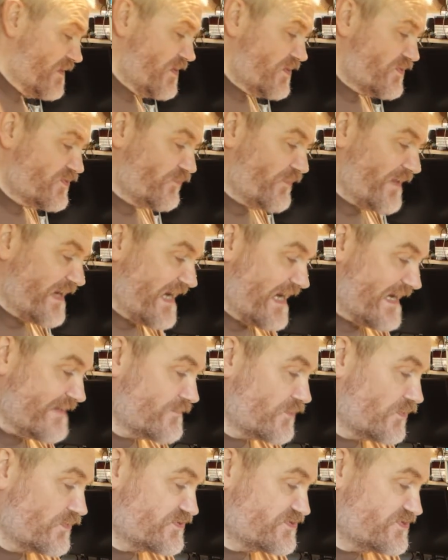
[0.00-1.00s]
The way
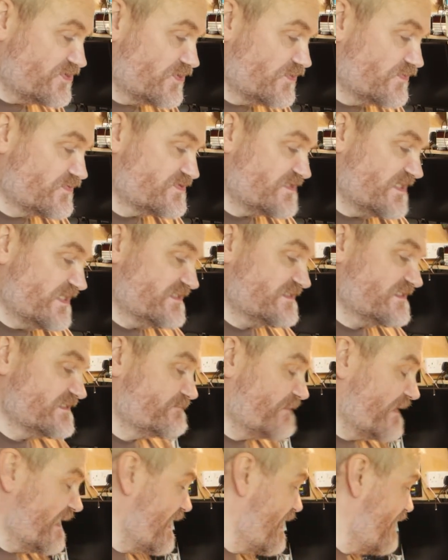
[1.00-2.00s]
I'm going to use this is
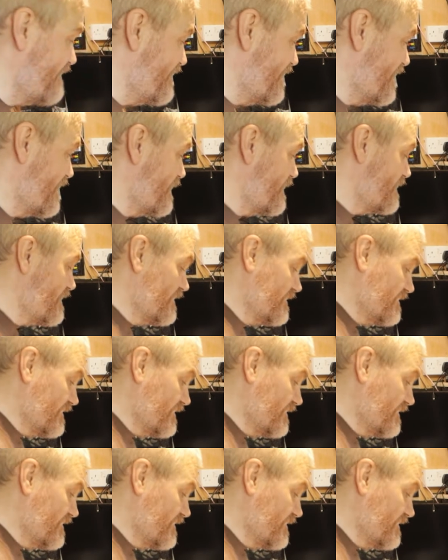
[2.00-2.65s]
by having